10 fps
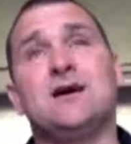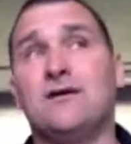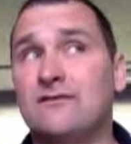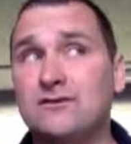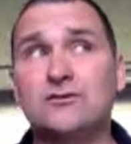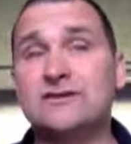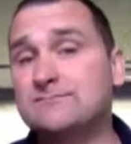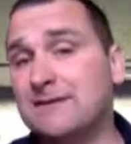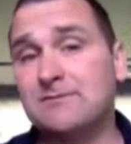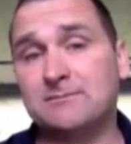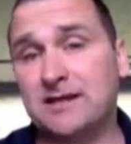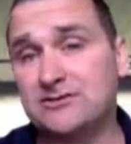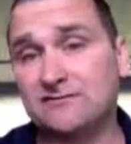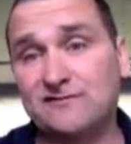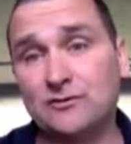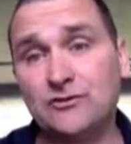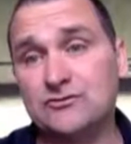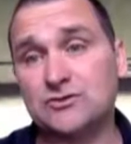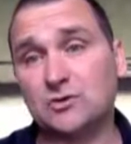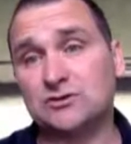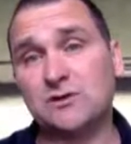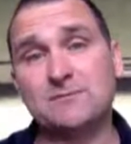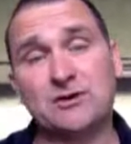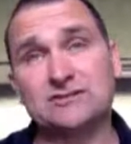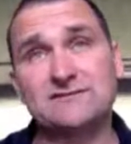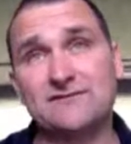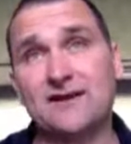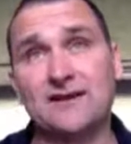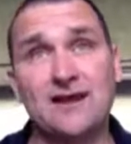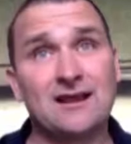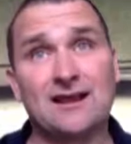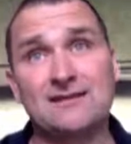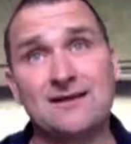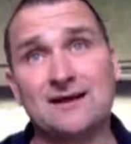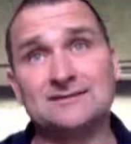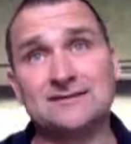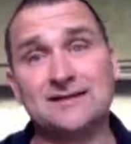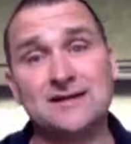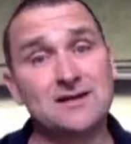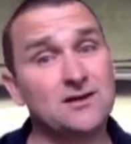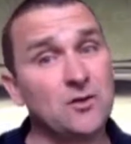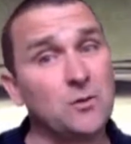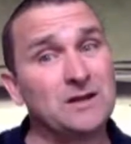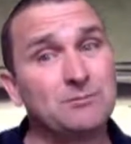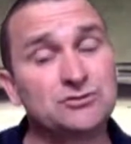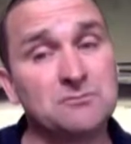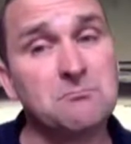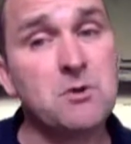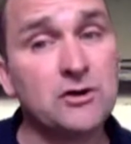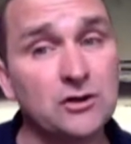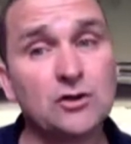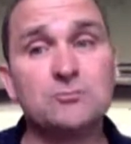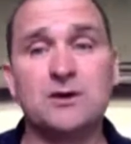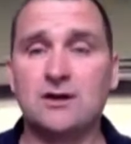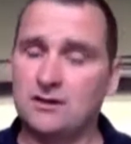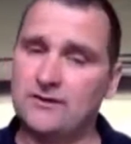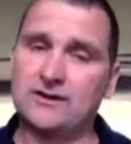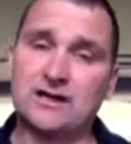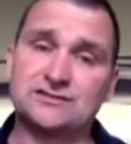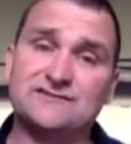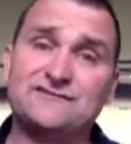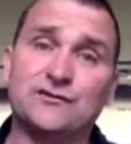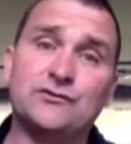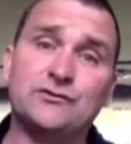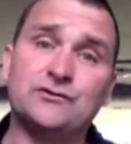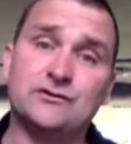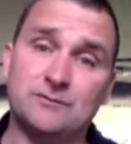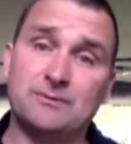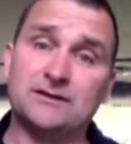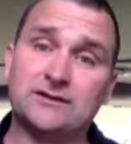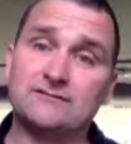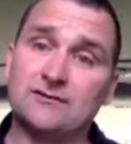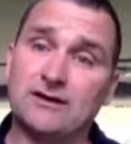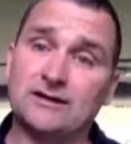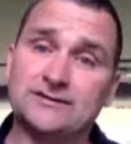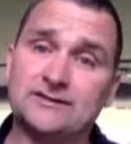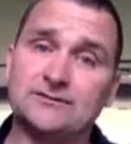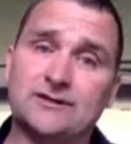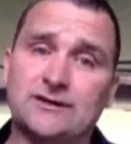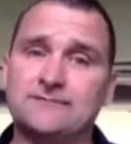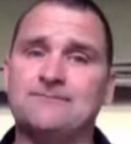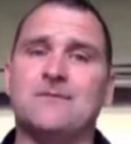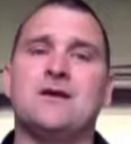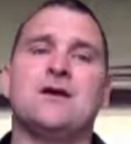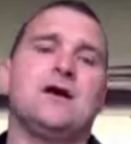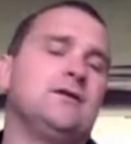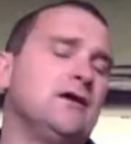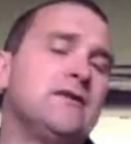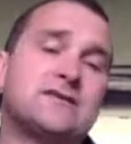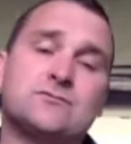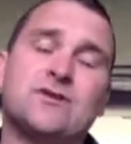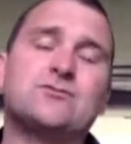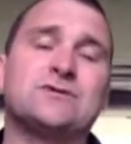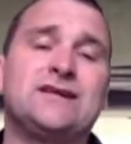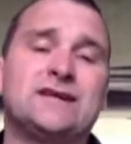And then, this might be a potential funding source as well, because if they like the idea and they're willing to put some money up, they could actually fund the building of your idea, okay? And this one